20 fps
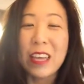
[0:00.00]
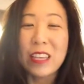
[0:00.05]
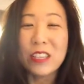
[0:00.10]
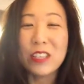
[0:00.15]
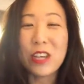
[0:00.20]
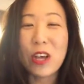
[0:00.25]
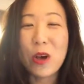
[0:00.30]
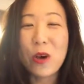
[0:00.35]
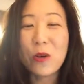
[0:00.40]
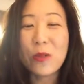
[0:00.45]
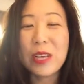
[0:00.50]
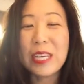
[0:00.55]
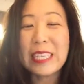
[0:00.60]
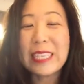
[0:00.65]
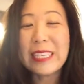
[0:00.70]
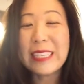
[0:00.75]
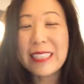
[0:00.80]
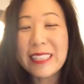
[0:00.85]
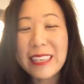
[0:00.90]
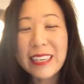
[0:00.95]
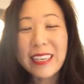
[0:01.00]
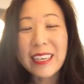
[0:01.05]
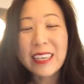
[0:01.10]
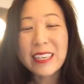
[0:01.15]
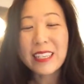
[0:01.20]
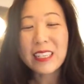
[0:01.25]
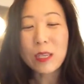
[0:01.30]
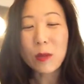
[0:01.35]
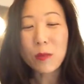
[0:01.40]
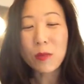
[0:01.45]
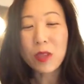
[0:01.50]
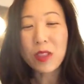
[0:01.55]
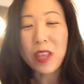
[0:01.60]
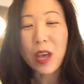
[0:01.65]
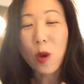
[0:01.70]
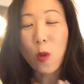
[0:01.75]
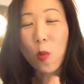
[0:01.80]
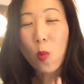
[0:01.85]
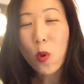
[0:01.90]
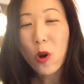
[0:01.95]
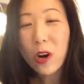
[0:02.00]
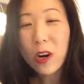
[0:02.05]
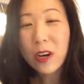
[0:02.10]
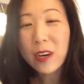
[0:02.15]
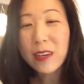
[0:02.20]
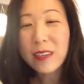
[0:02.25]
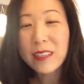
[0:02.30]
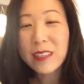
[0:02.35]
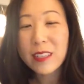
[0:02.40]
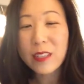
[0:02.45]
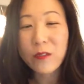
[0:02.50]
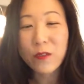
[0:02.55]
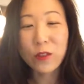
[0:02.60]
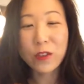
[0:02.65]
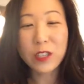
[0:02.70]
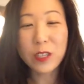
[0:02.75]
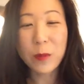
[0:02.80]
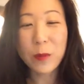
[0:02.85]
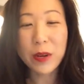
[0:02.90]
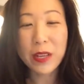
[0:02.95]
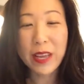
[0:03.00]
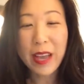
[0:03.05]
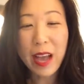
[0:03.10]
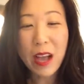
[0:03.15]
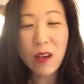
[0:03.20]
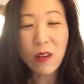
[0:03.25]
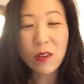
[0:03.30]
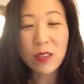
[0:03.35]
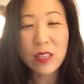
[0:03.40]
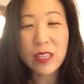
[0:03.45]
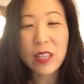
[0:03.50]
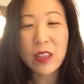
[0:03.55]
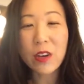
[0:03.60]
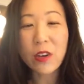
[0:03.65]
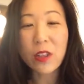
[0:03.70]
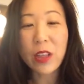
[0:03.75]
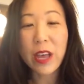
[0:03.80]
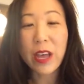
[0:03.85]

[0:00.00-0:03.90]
So they see something that works for somebody else and they're